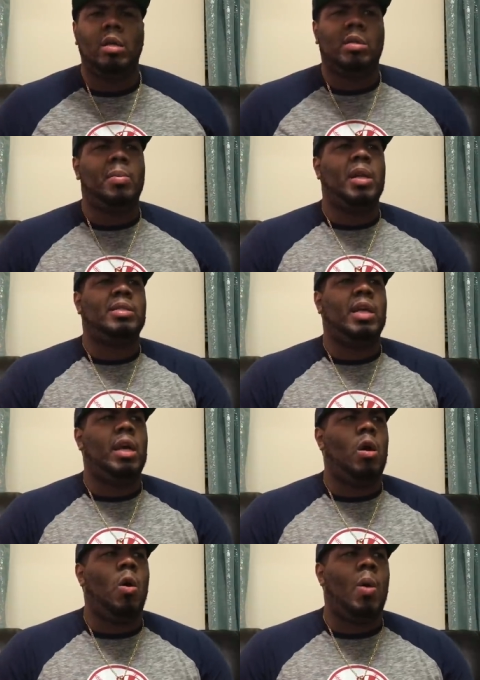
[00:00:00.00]
Somebody
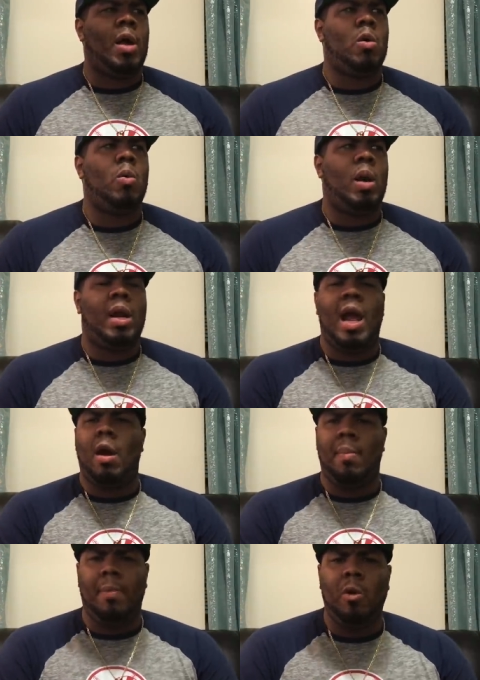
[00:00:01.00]
saying, "Oh, I don't want
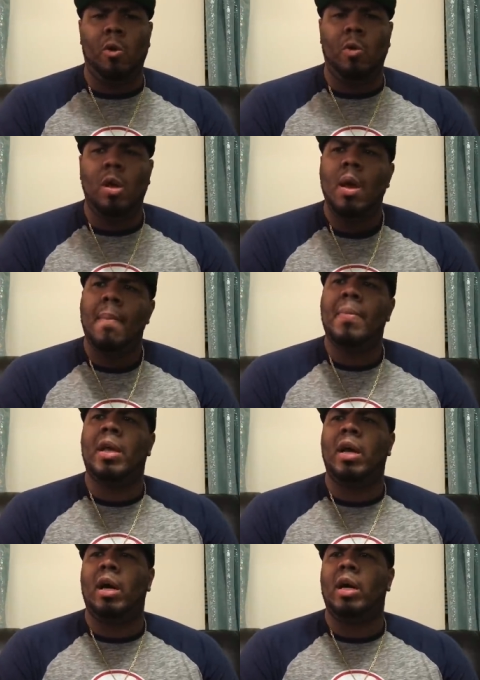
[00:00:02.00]
Aaron Boone
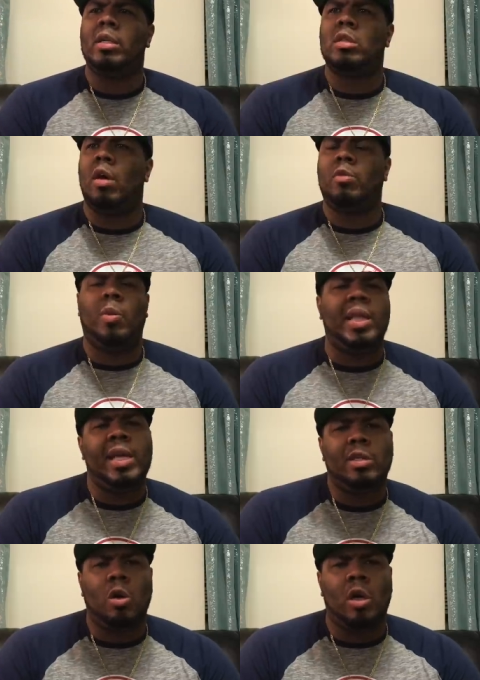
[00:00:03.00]
because of the way
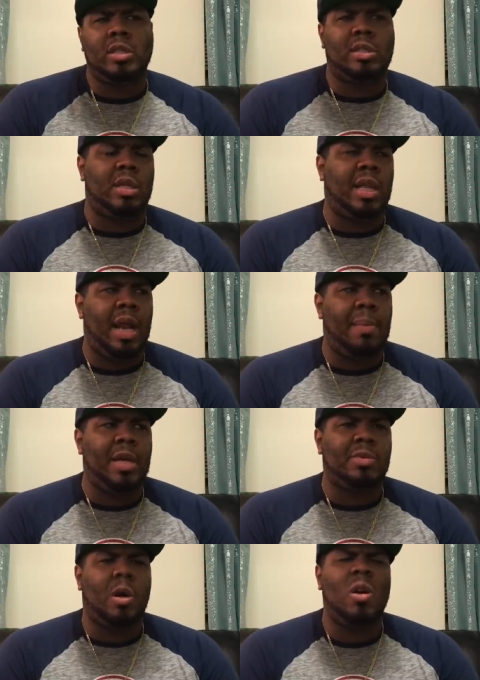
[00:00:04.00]
that he talks in Sunday Night
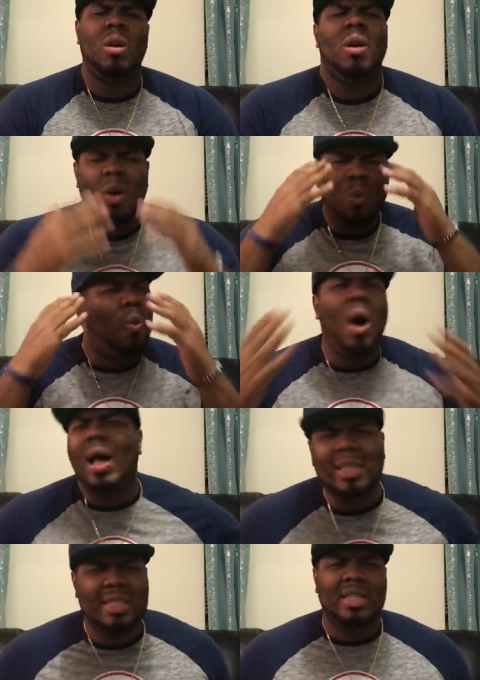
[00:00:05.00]
Baseball."
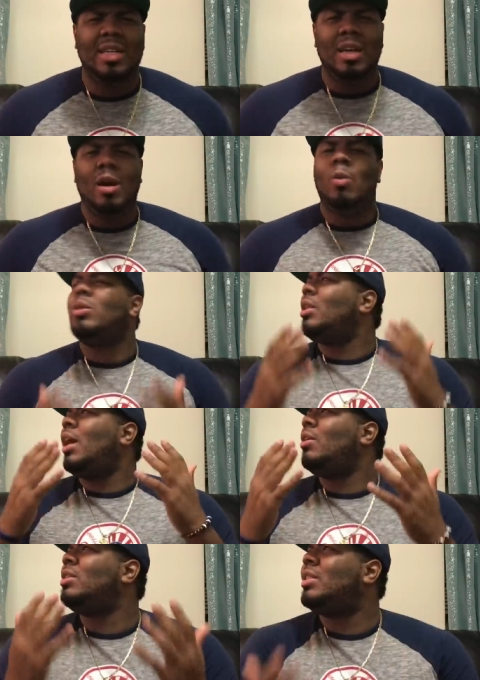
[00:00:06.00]
What? What the
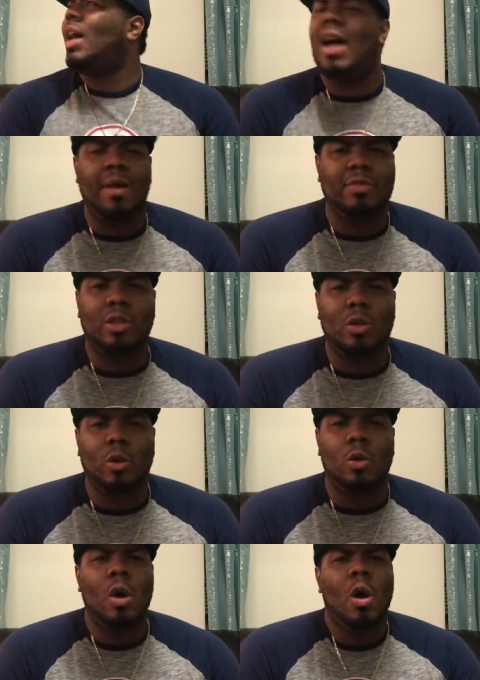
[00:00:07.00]
hell does that have to
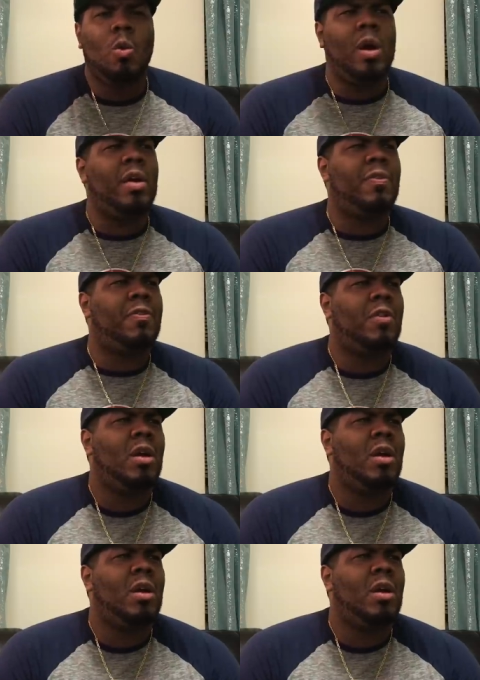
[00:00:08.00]
do with